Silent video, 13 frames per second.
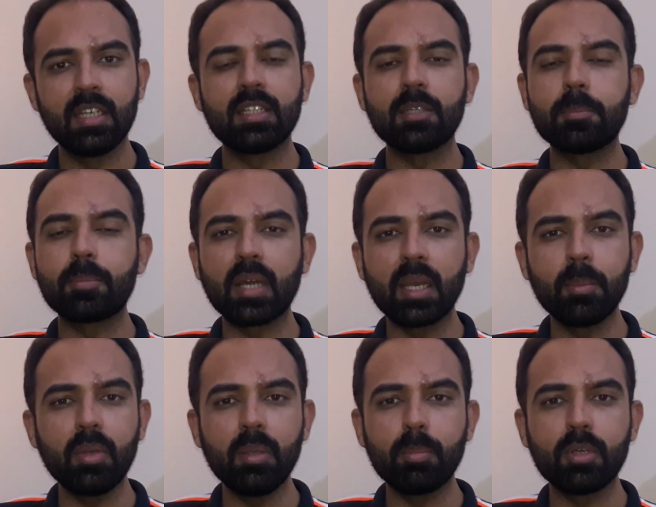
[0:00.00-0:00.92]
the
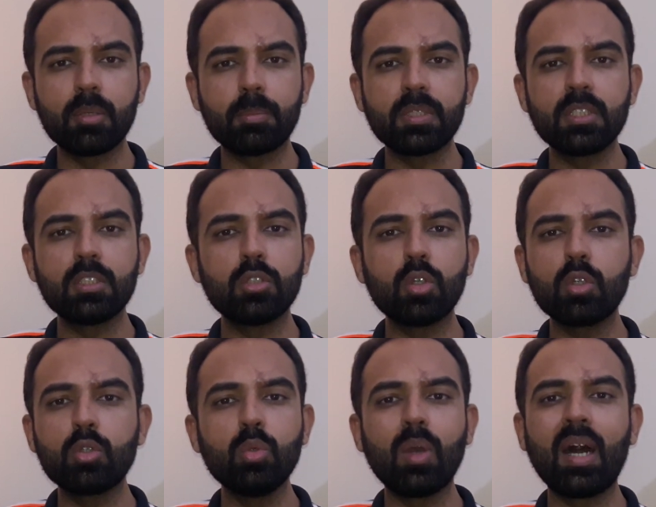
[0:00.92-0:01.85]
primary purpose is
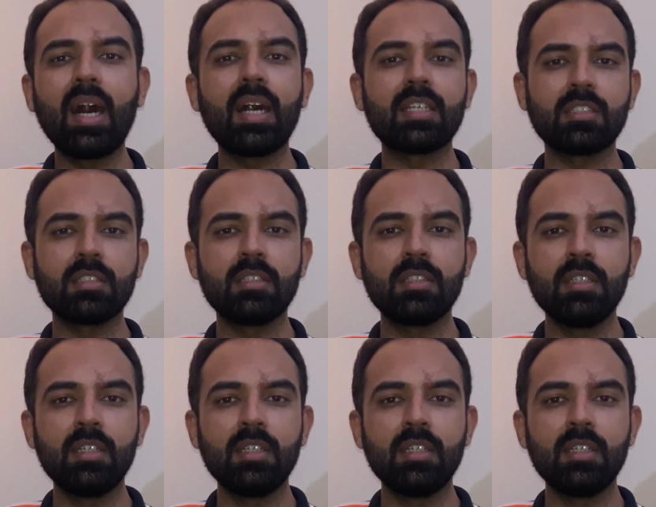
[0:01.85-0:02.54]
not to ask.